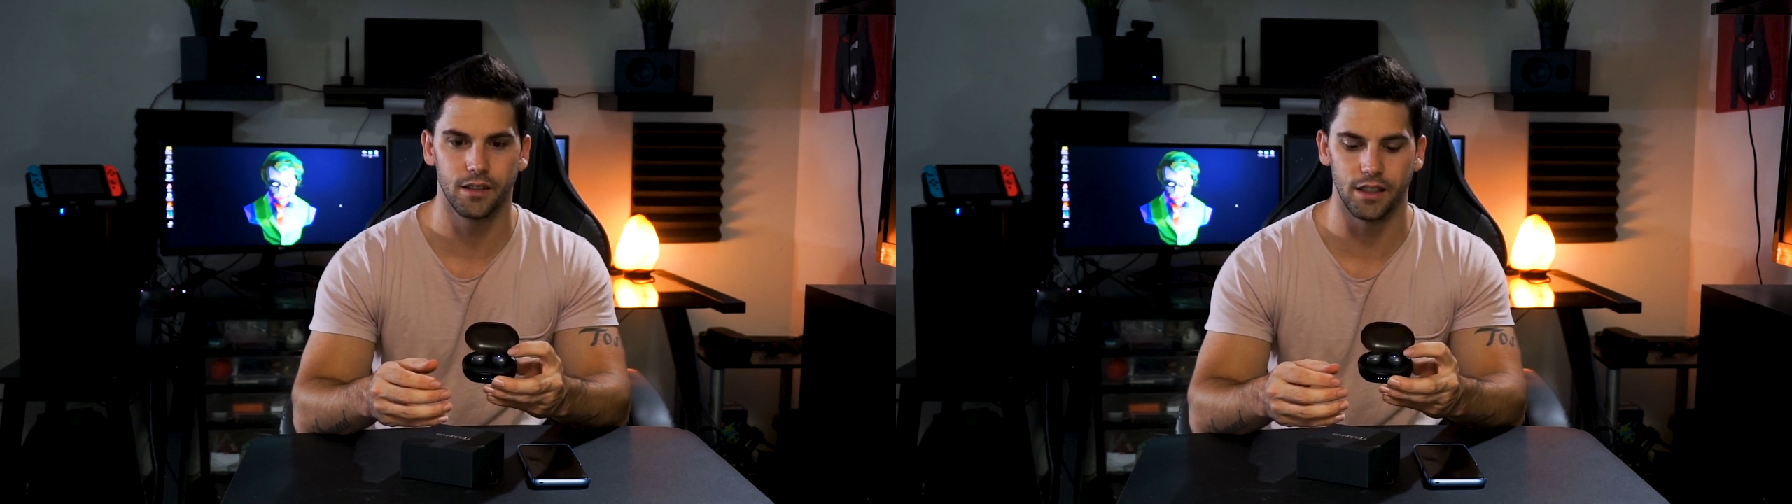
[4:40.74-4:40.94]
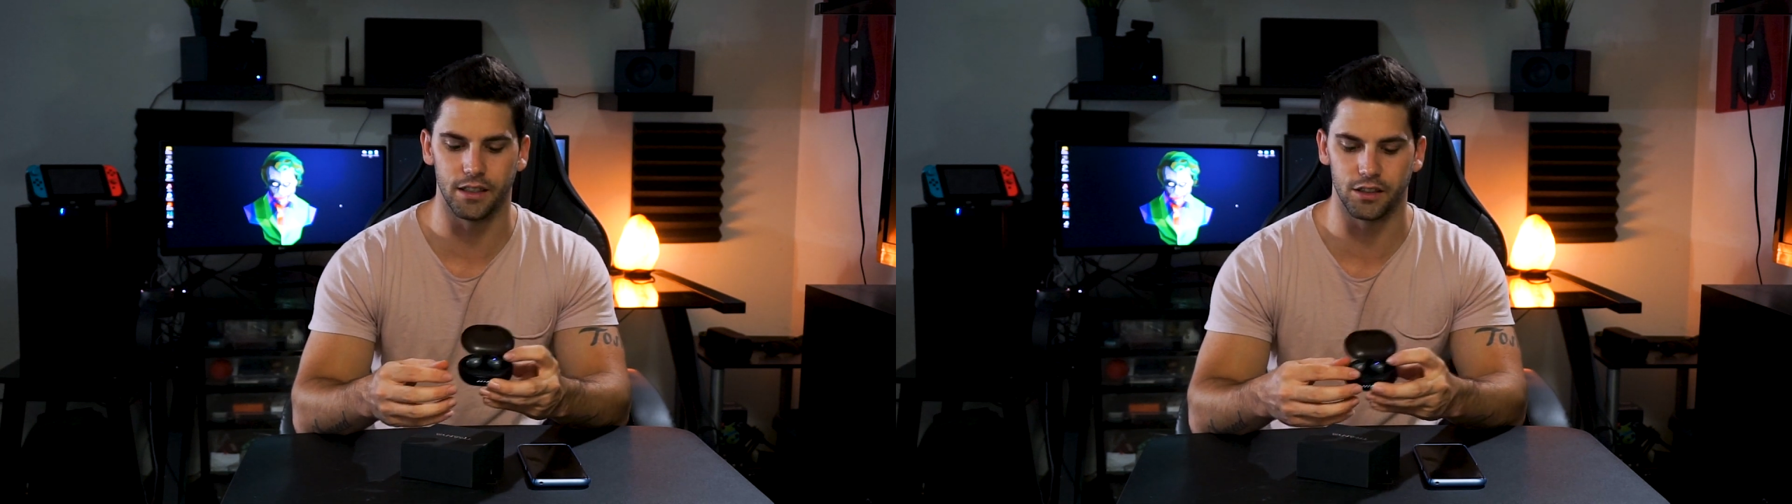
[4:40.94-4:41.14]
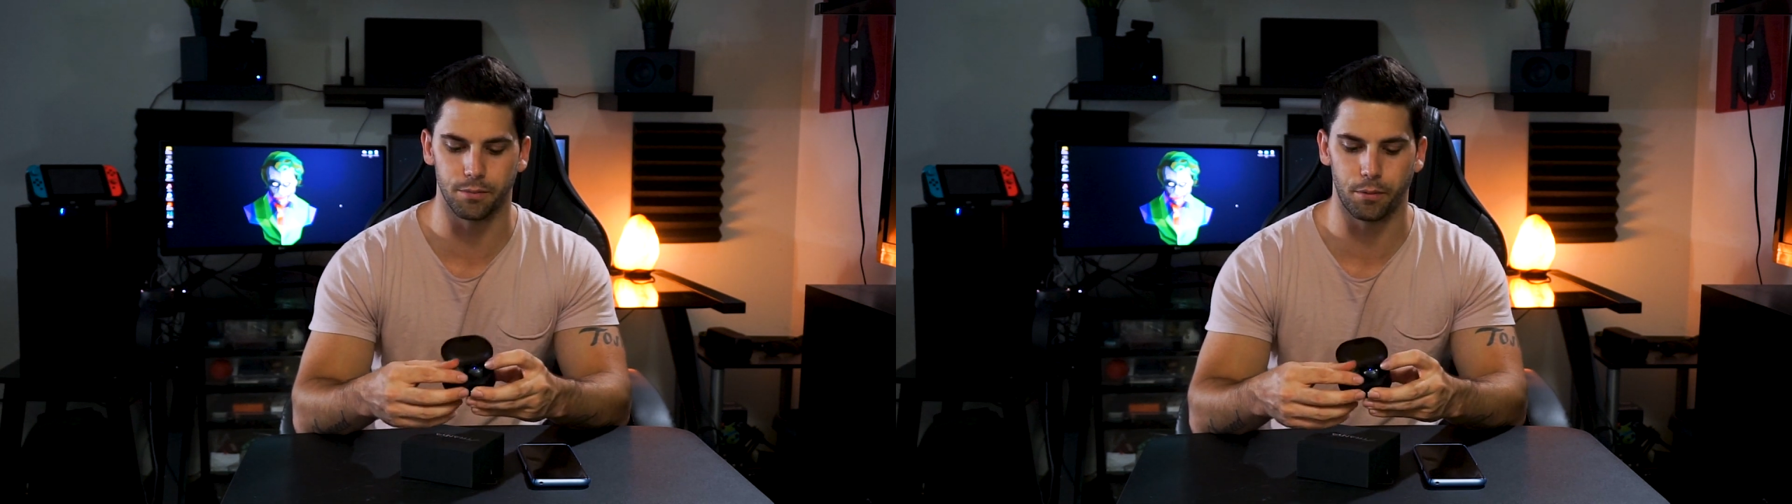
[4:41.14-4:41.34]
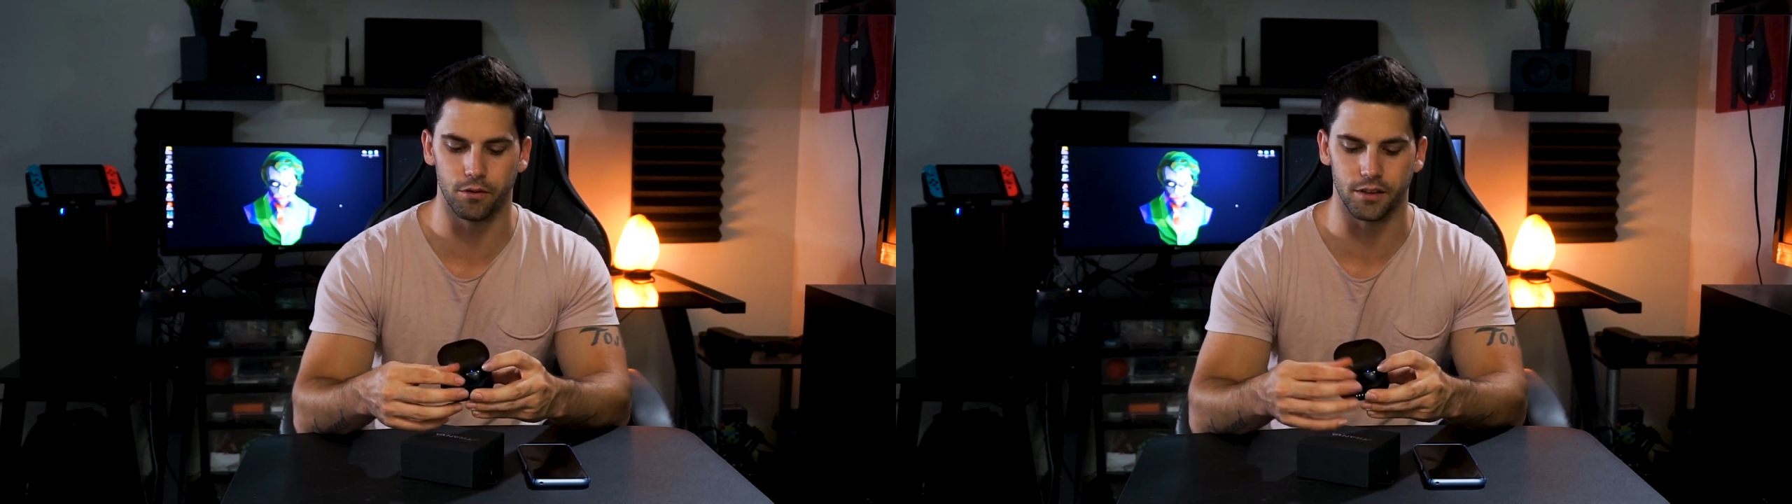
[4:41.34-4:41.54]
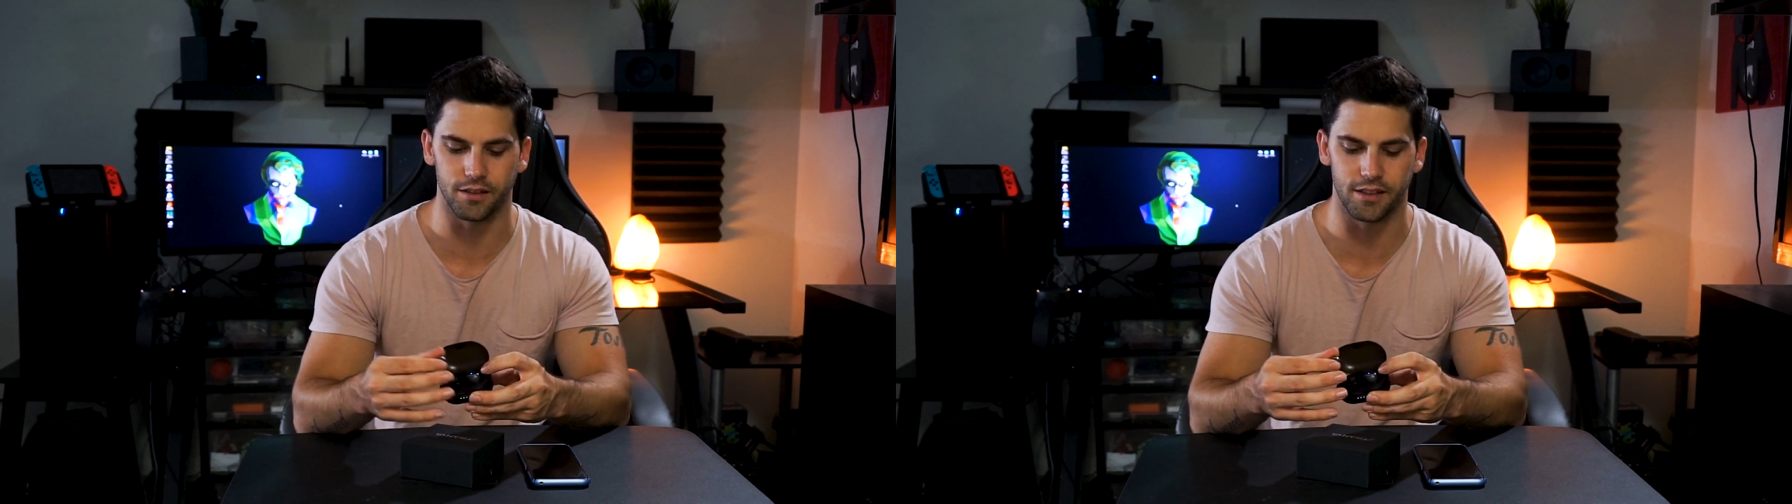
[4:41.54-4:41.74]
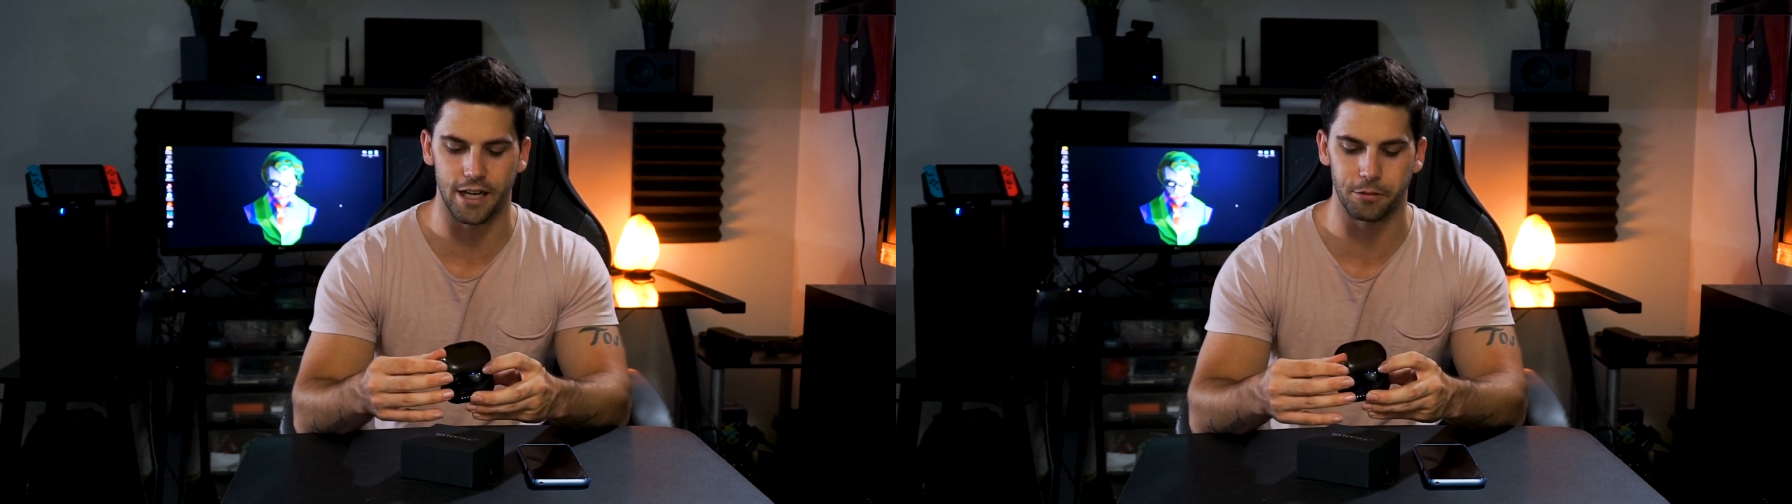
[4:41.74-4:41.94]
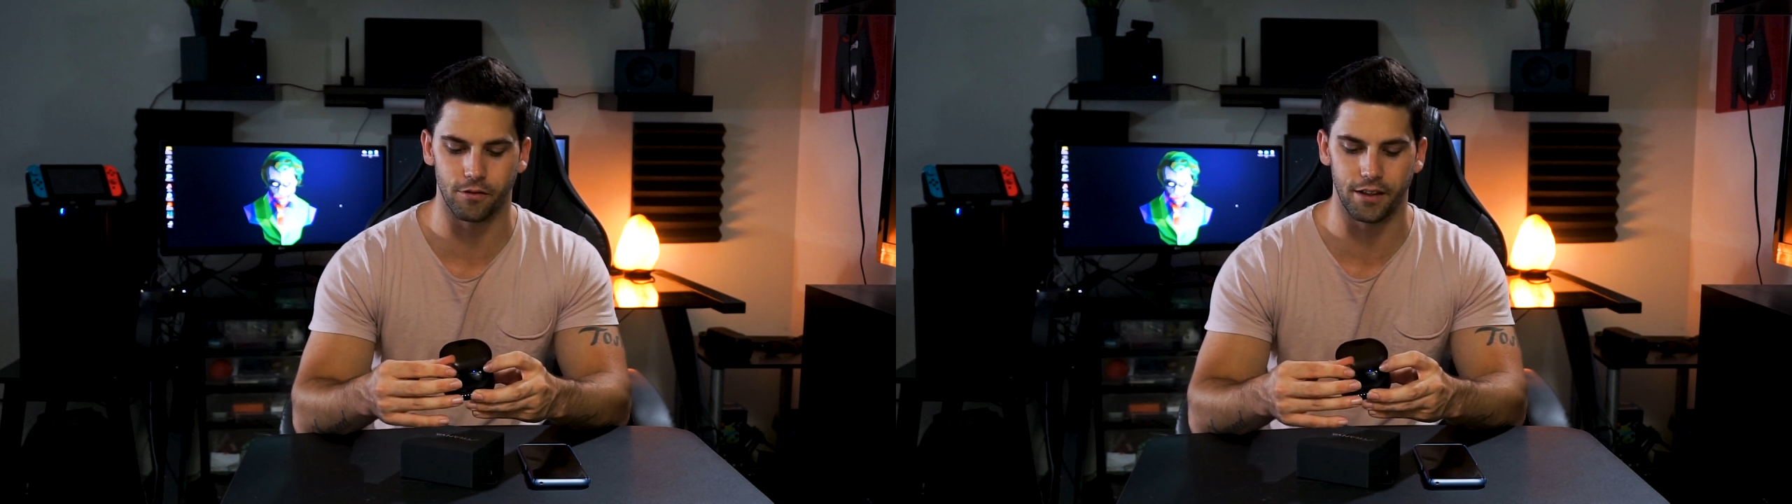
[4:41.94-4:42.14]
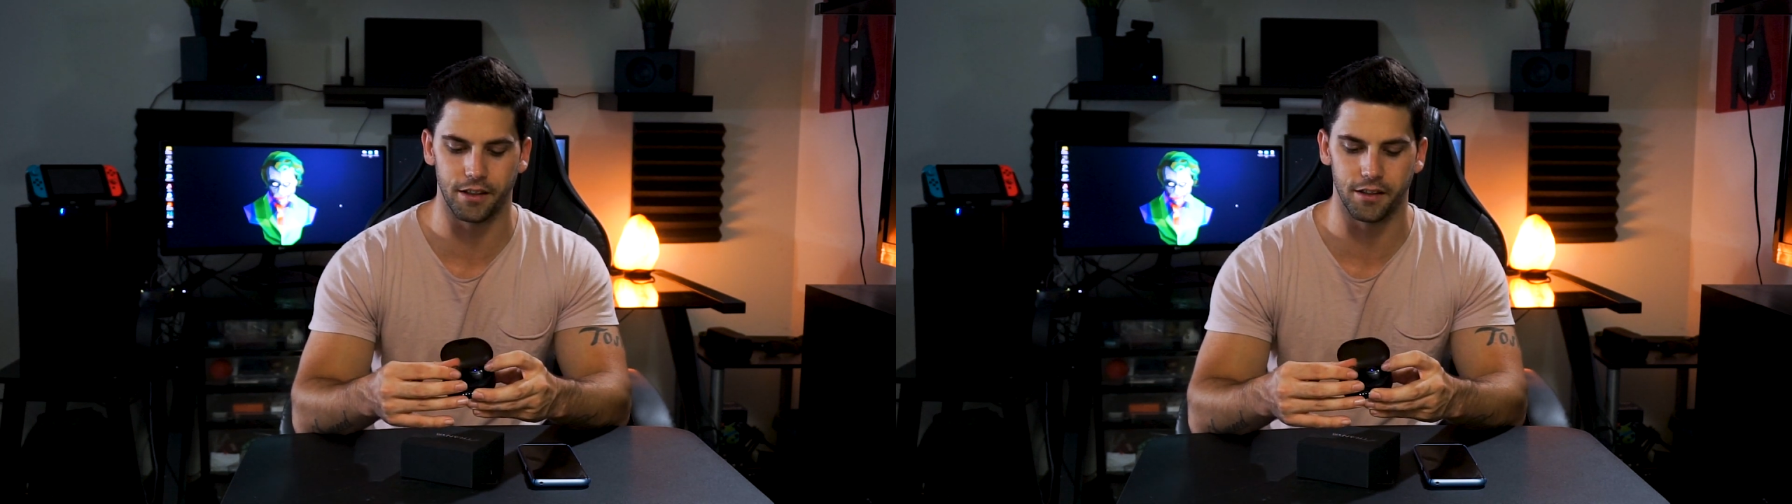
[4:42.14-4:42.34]
and it just pulls and snaps
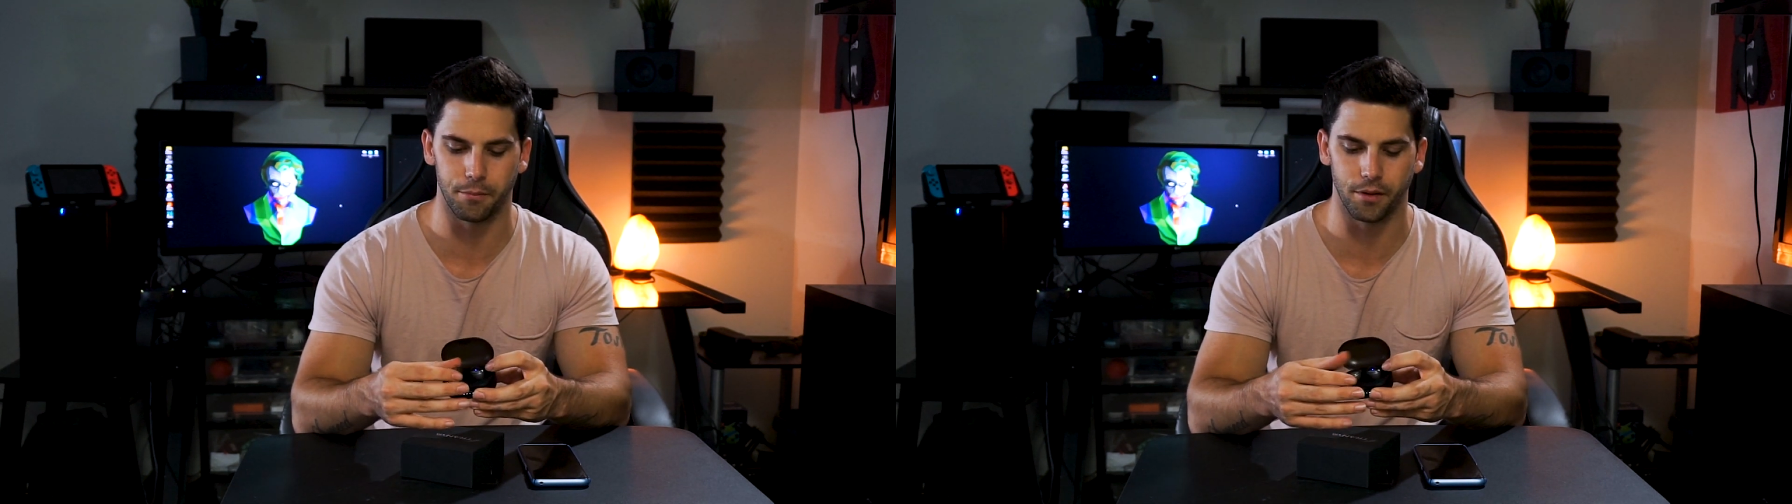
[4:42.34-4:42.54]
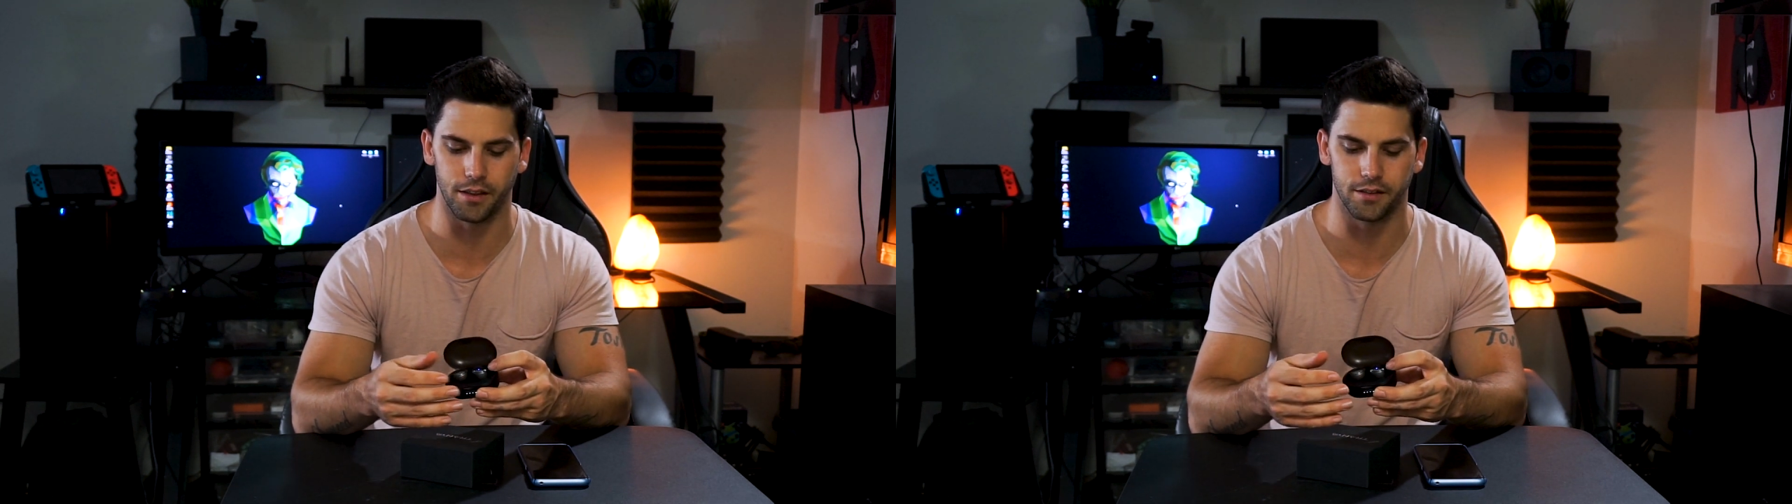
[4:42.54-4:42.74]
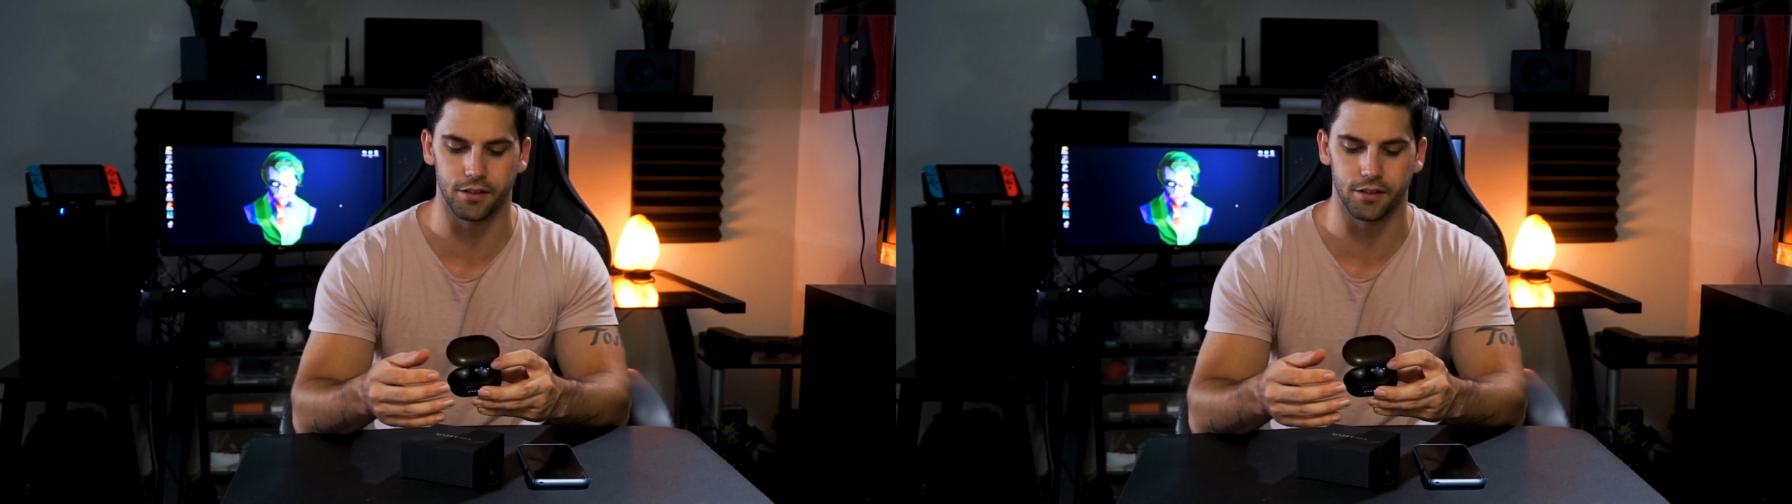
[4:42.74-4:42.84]
right into place.